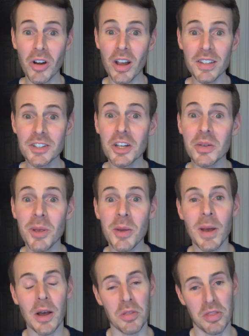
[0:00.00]
Overall, it took me
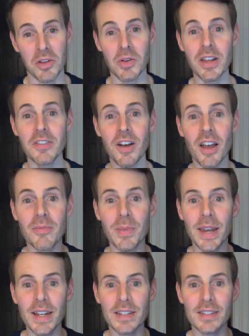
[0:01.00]
about 35
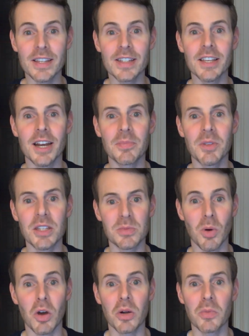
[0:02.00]
minutes to set up this
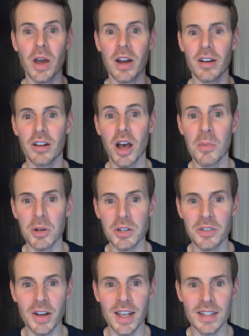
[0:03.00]
modem router combo
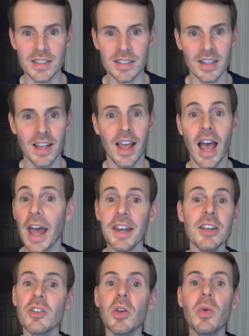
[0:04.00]
device. I
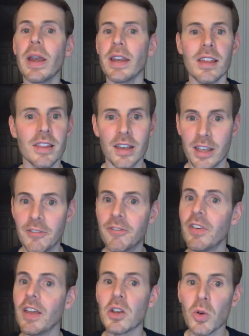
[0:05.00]
didn't do any of the
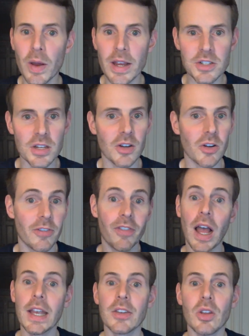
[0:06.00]
configuration or
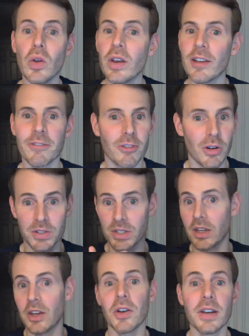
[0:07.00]
fine tuning for
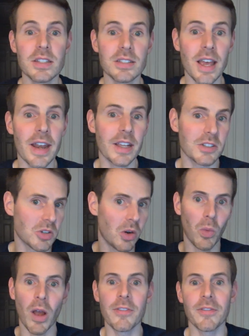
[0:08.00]
security settings or
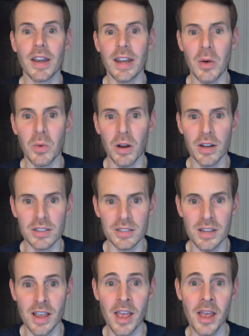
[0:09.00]
Wi-Fi
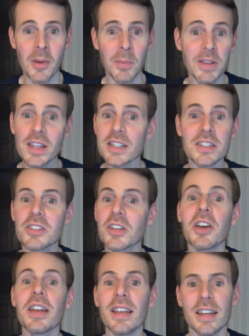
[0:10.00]
networks, but this is a
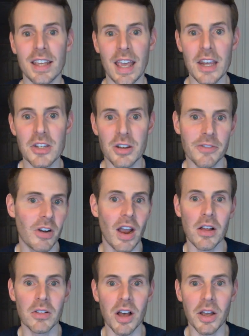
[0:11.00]
good indication for
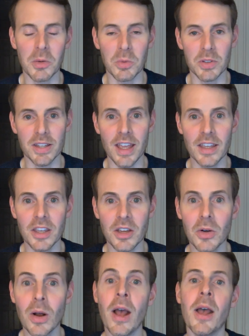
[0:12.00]
how long it will take
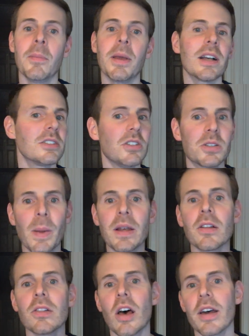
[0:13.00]
you because you
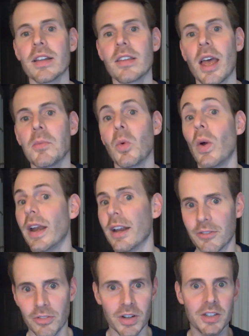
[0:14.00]
spend a lot of time
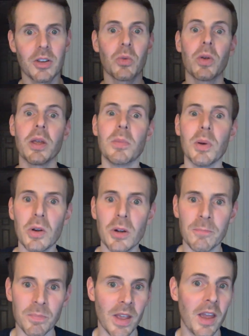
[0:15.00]
waiting for it to
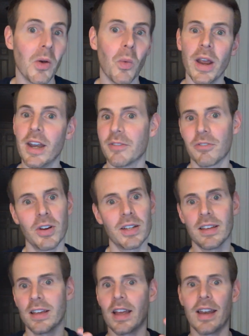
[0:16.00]
reboot waiting for
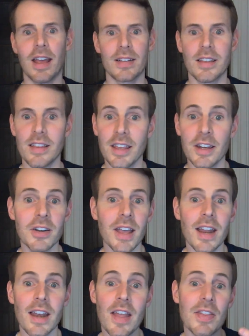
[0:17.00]
it to connect to the
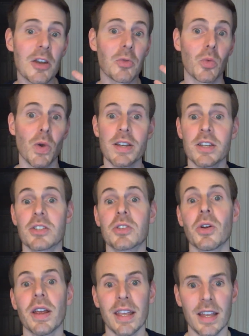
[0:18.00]
internet, and then
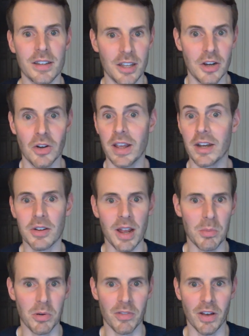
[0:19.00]
registering it to your
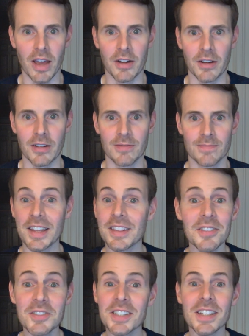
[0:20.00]
internet provider. I'd
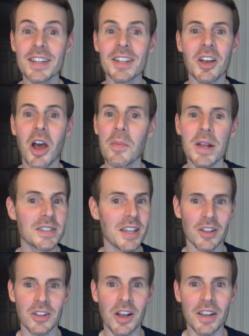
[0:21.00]
love to see in the comments
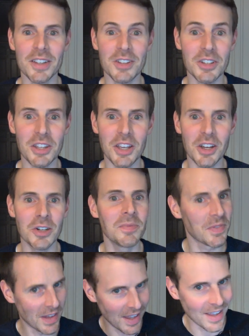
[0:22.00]
how long it took
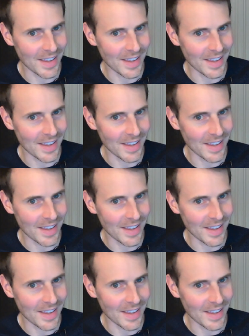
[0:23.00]
you.